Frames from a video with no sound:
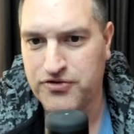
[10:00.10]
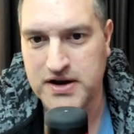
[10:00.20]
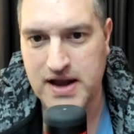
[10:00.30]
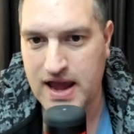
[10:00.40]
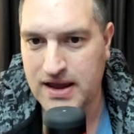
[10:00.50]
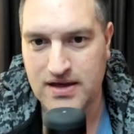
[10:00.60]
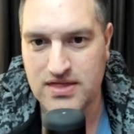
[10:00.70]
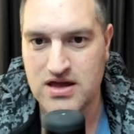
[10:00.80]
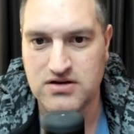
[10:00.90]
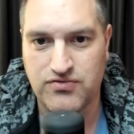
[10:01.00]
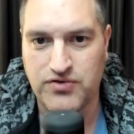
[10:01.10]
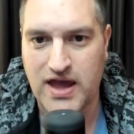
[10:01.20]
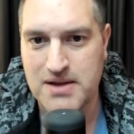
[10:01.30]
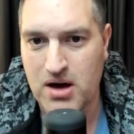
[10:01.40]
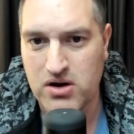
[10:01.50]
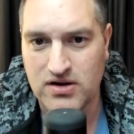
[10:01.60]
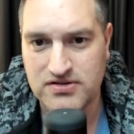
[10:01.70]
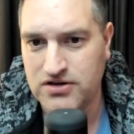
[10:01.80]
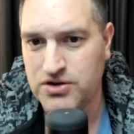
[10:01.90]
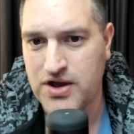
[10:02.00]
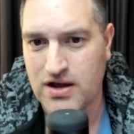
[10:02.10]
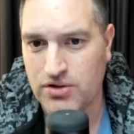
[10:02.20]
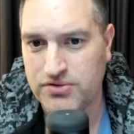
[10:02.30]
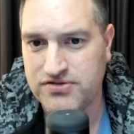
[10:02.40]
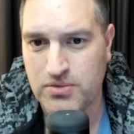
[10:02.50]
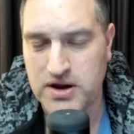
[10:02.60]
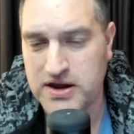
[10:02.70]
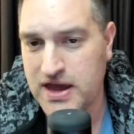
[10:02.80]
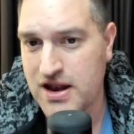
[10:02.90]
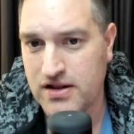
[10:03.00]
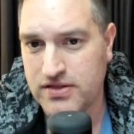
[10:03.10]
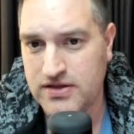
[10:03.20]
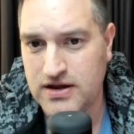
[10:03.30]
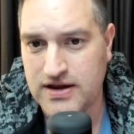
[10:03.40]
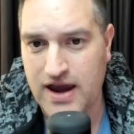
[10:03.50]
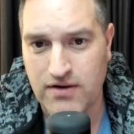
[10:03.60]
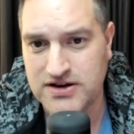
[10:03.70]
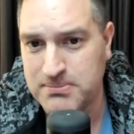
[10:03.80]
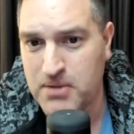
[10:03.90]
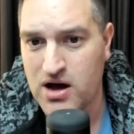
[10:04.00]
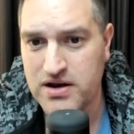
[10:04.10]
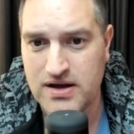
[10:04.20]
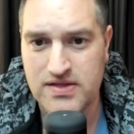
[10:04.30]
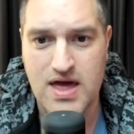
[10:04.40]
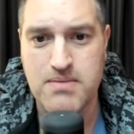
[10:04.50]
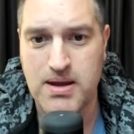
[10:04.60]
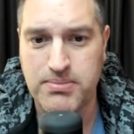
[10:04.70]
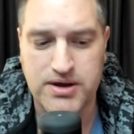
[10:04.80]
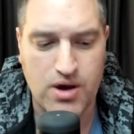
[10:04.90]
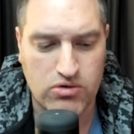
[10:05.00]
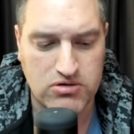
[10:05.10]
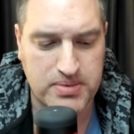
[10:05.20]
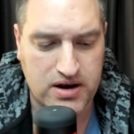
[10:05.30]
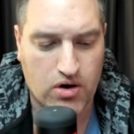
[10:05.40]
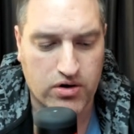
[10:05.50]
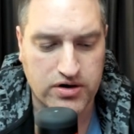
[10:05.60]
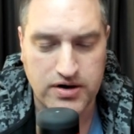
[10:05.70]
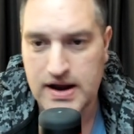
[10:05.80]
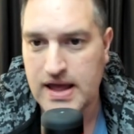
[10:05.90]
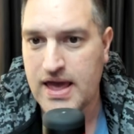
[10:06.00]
a day and then just forget about it until you get close to where you get the guaranteed mod, and then maybe go a little bit harder